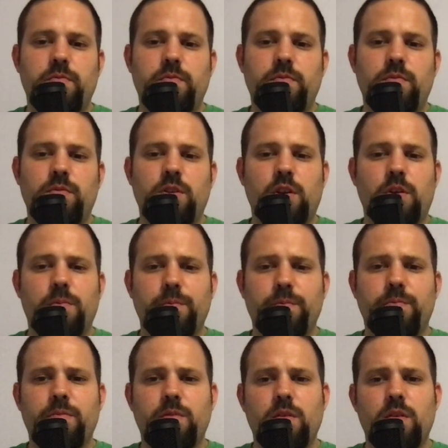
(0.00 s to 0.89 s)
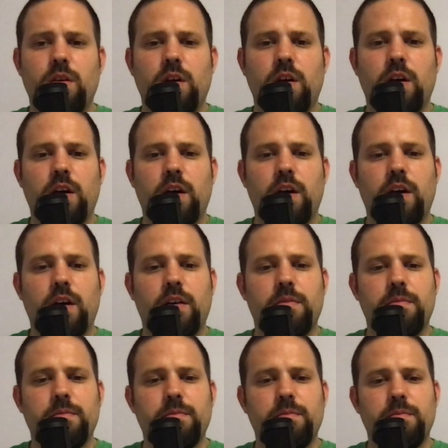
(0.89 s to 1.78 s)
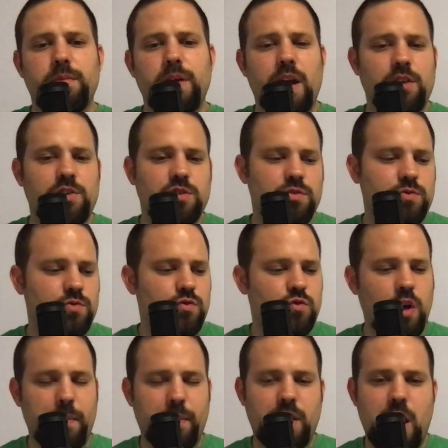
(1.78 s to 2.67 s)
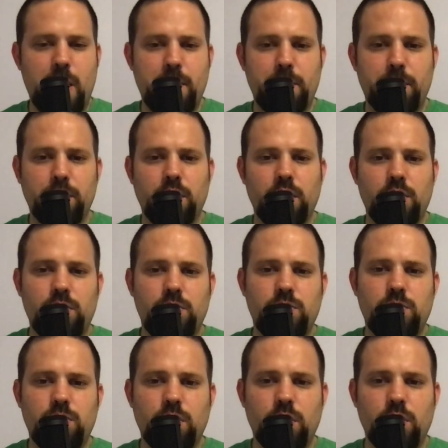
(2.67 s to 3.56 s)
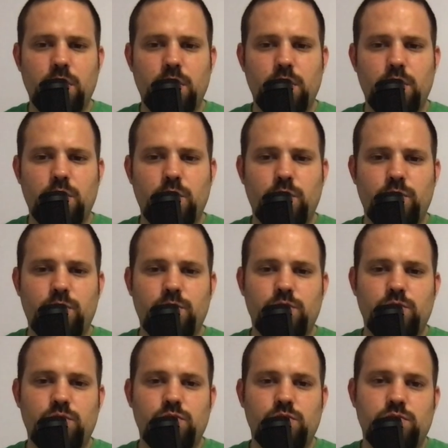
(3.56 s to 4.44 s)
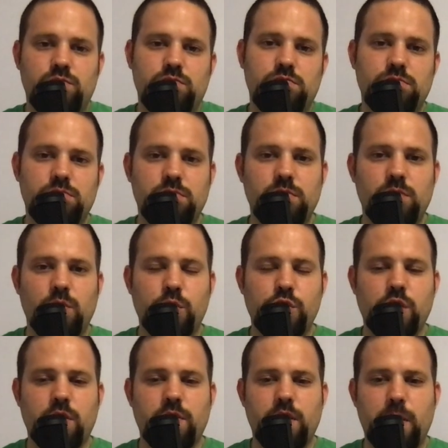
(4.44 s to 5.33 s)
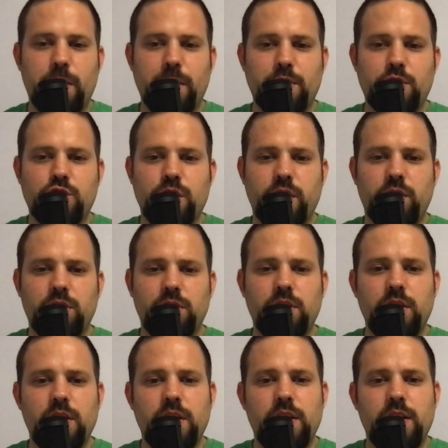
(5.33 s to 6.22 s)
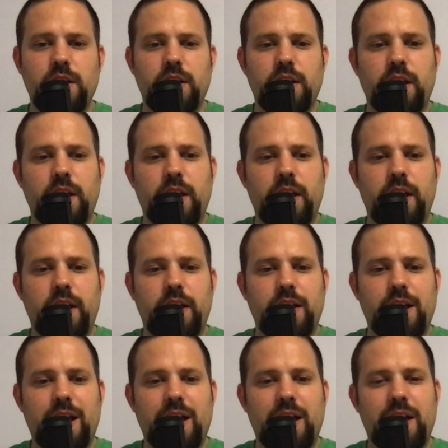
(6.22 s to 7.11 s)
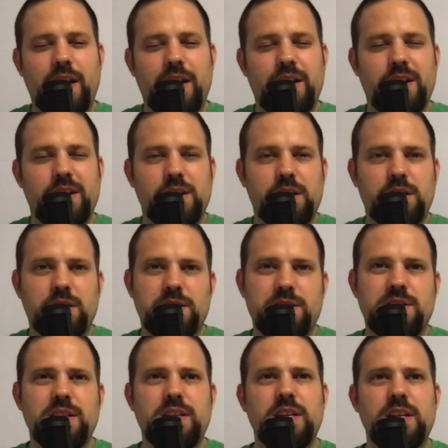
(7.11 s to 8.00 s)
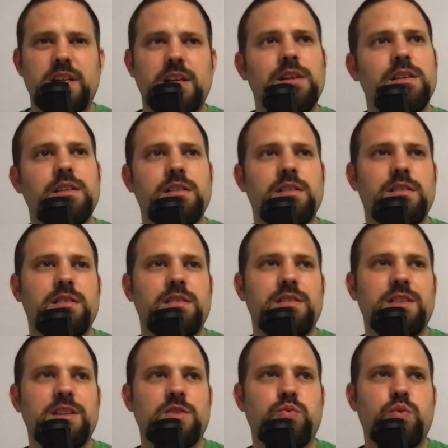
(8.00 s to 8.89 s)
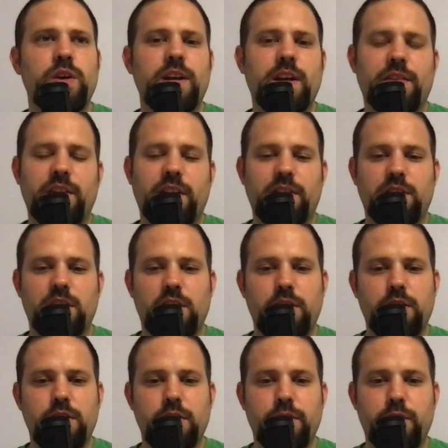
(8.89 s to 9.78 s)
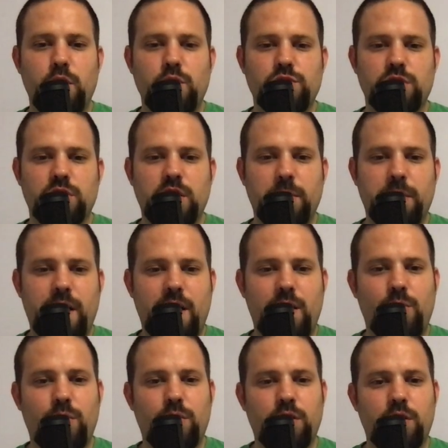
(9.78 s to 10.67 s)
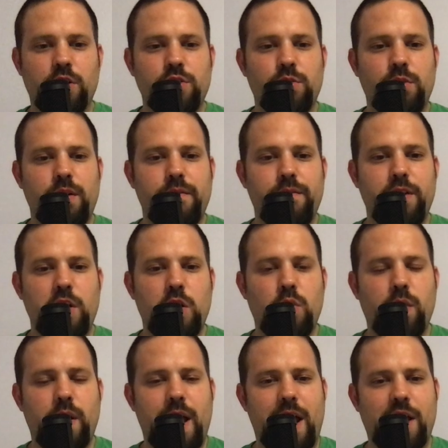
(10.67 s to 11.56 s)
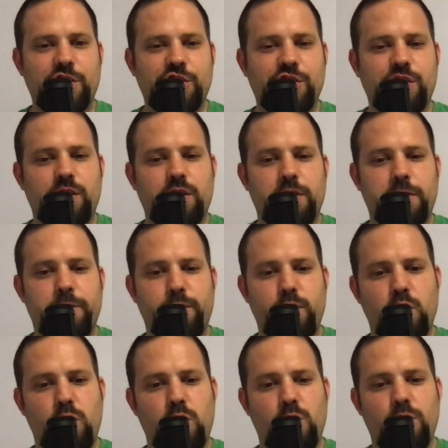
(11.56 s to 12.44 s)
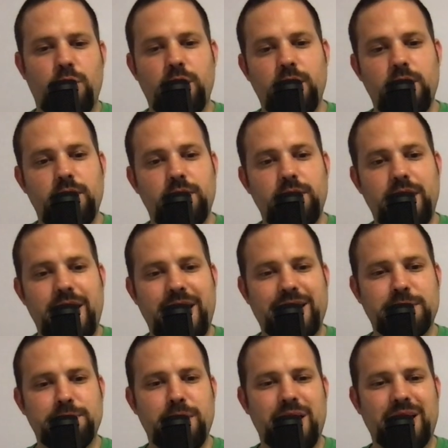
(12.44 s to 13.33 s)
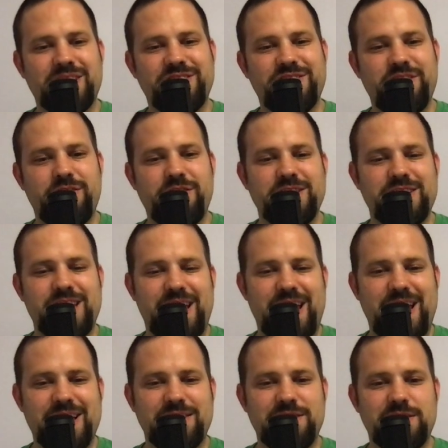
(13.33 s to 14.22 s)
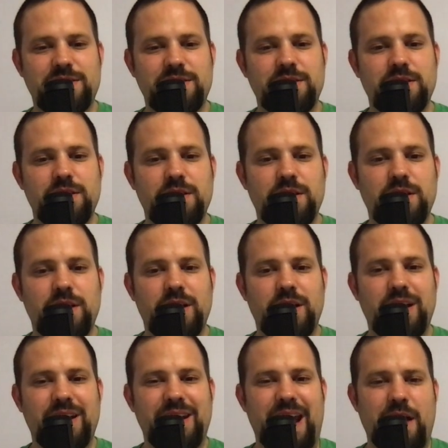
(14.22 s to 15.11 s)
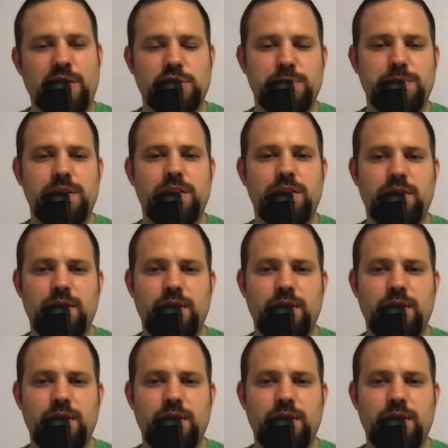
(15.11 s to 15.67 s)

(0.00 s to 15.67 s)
You know? Yeah, just drop a comment below what y'all thought about the trailer. And let's see. This week, I think the votes are coming out. We're going to do a video reaction for the Xbox Series S announcement.